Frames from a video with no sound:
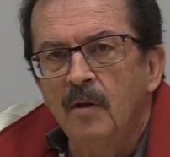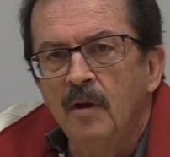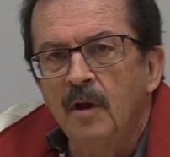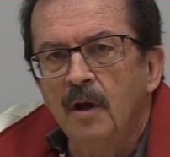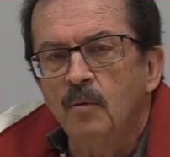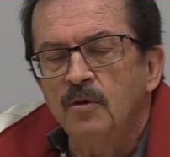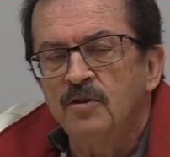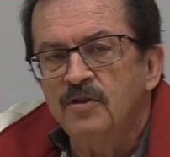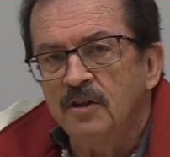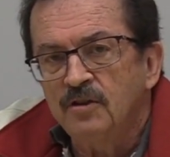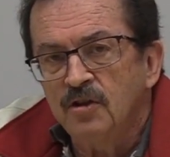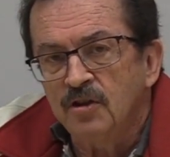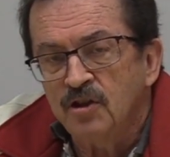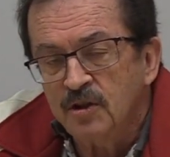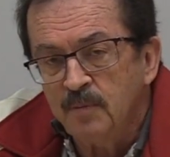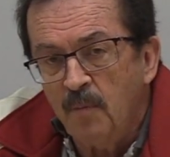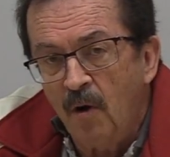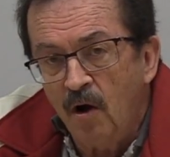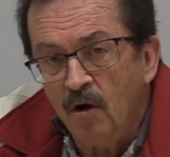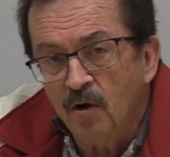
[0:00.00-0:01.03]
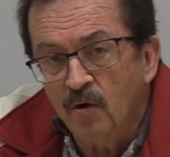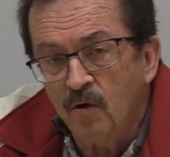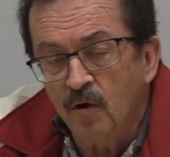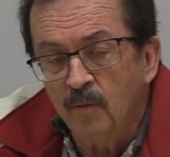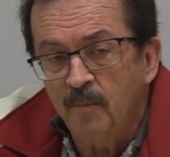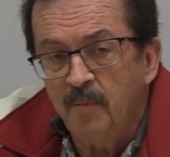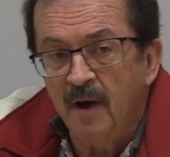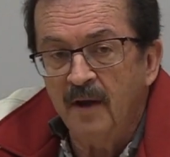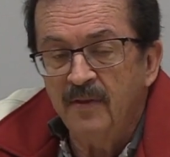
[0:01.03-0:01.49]
it was such a small
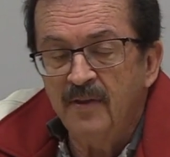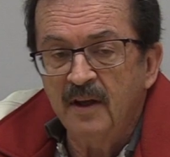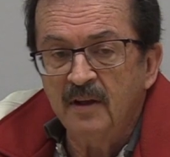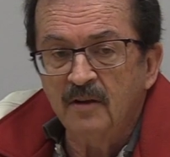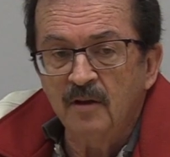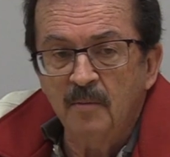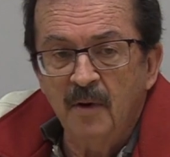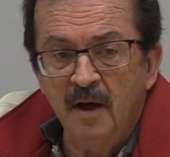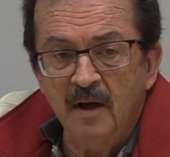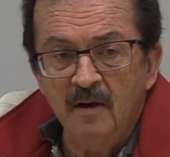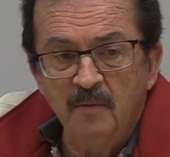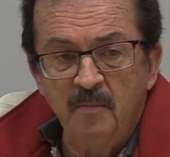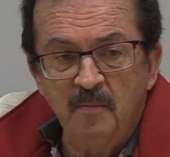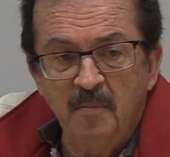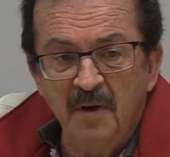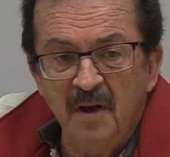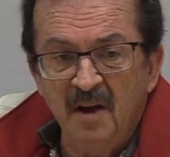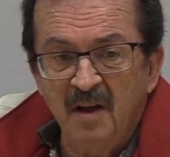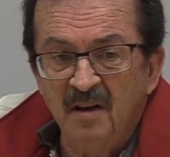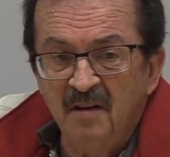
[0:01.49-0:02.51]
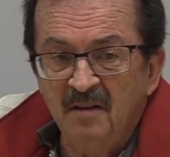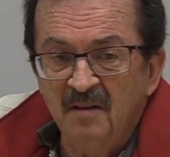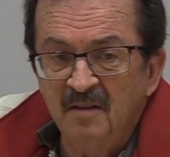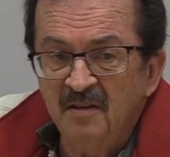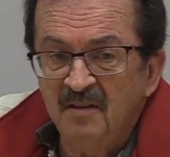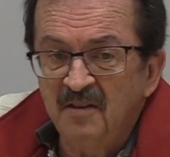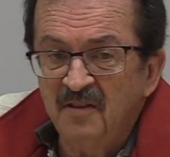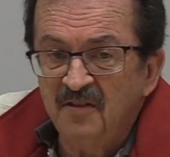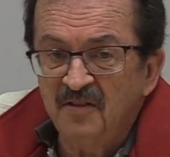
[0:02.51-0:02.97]
group. I think there might have
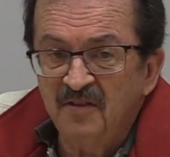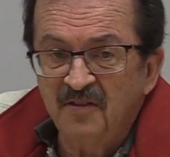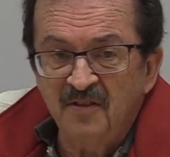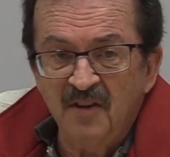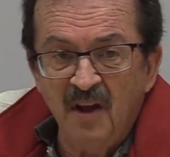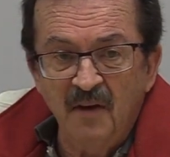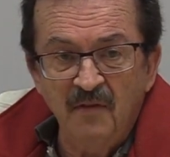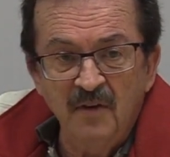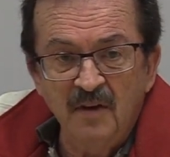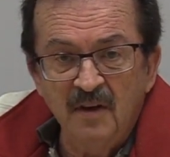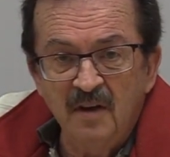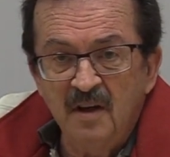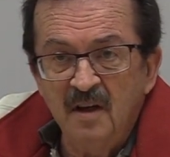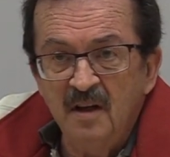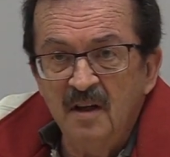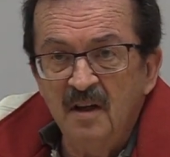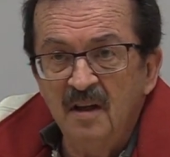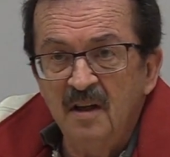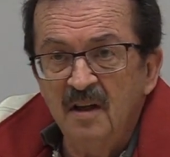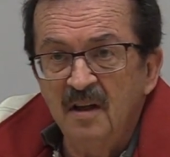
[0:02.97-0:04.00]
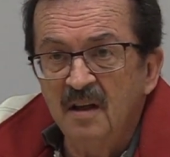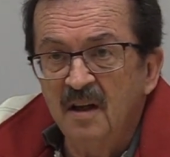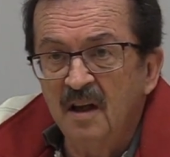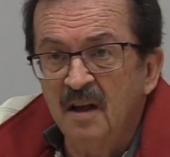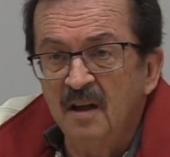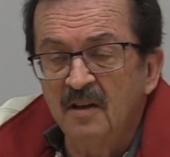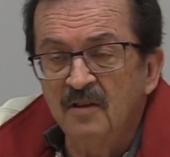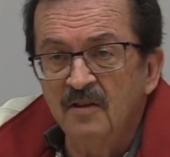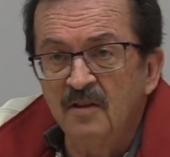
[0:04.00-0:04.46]
been 70
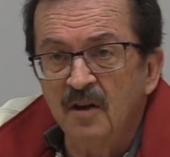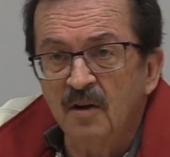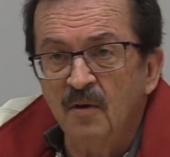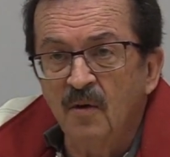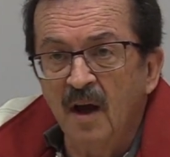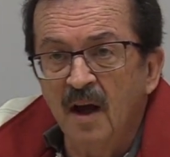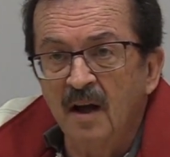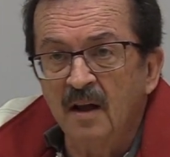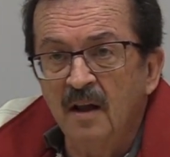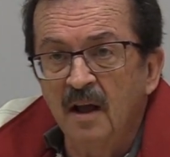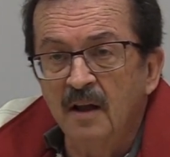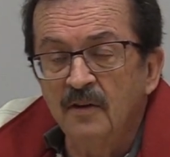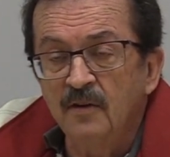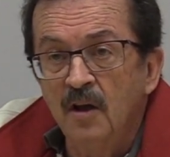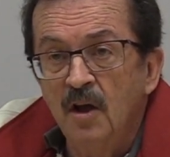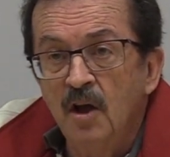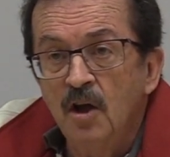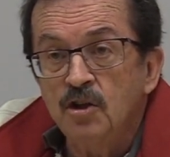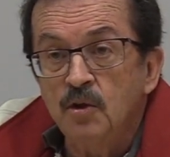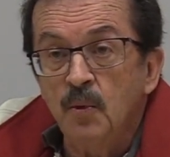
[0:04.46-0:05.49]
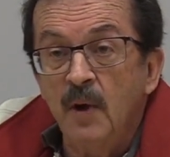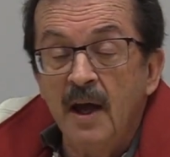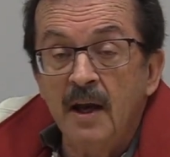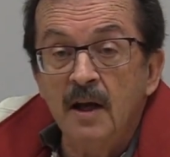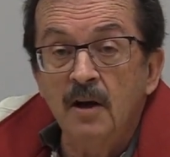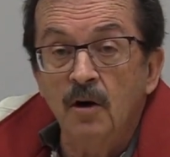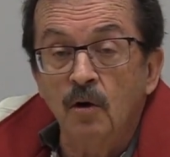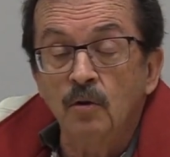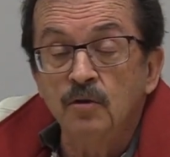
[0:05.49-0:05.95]
kids in the grad class. So we
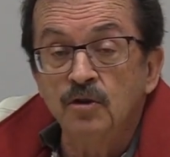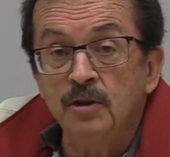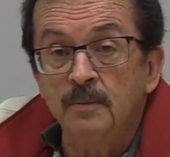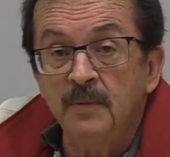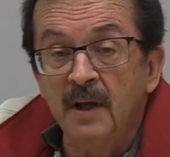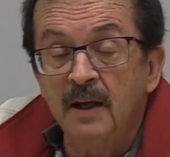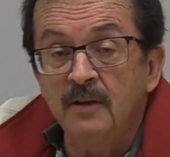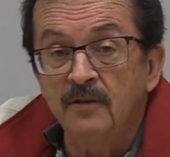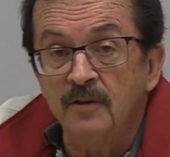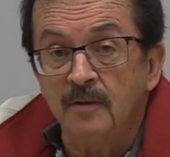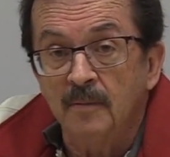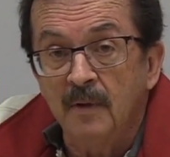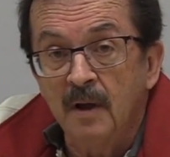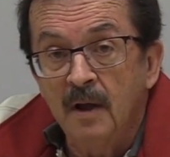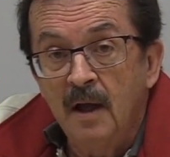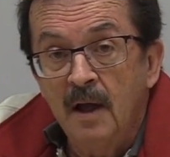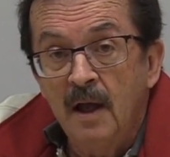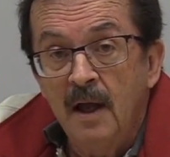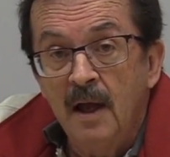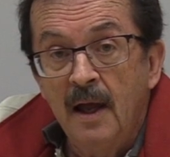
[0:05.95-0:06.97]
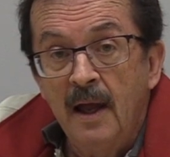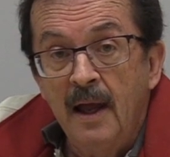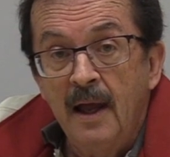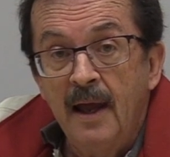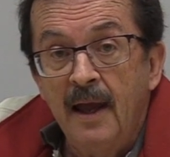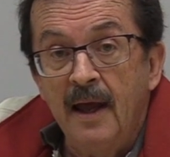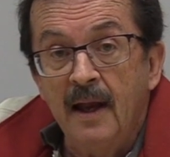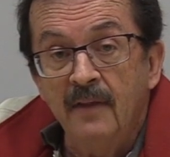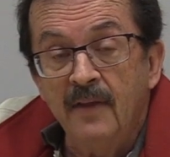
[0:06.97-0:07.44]
had our own gymnasium.
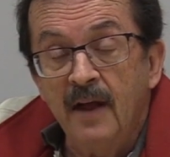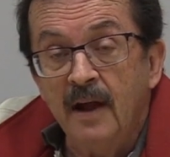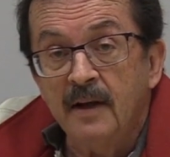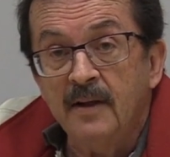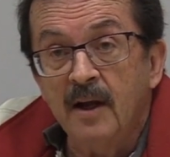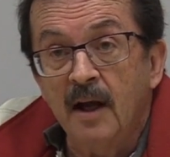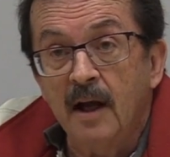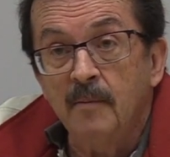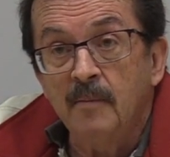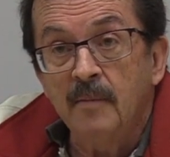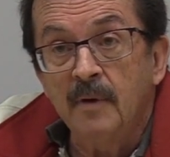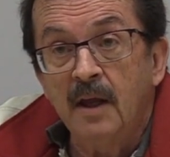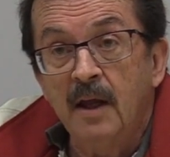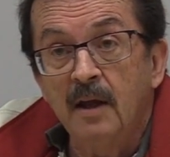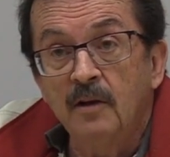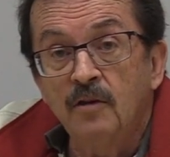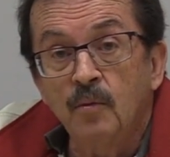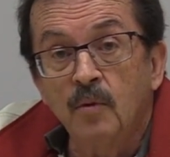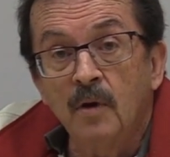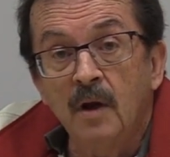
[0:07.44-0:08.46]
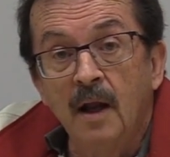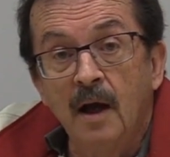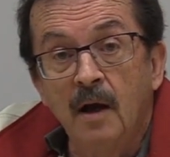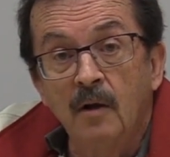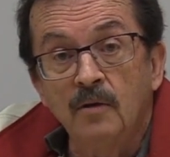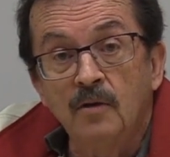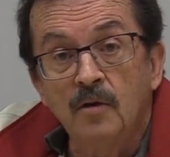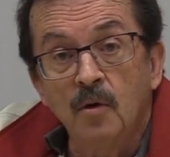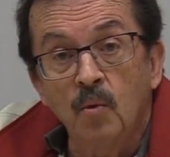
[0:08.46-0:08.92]
And at that time, kids were
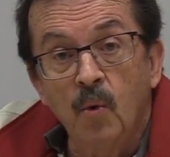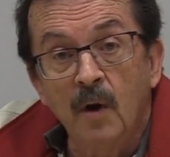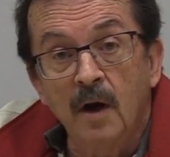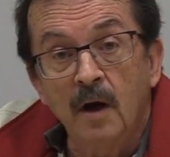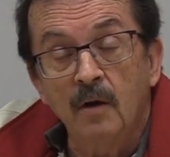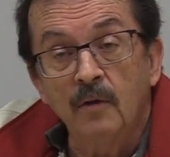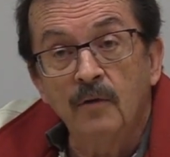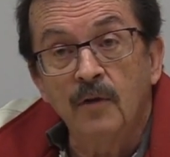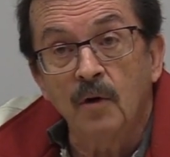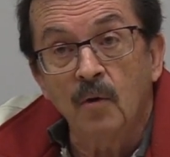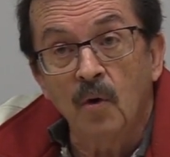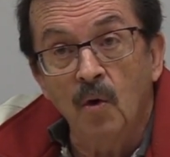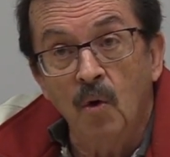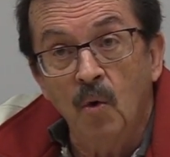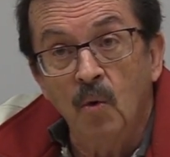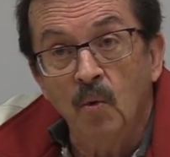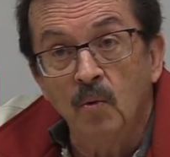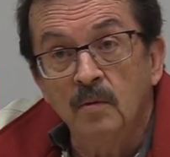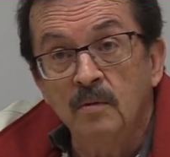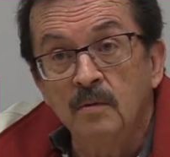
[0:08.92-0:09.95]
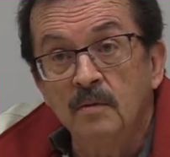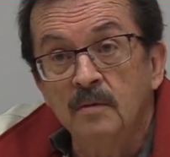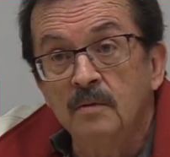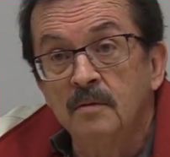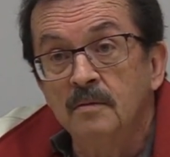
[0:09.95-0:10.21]
allowed to wear their own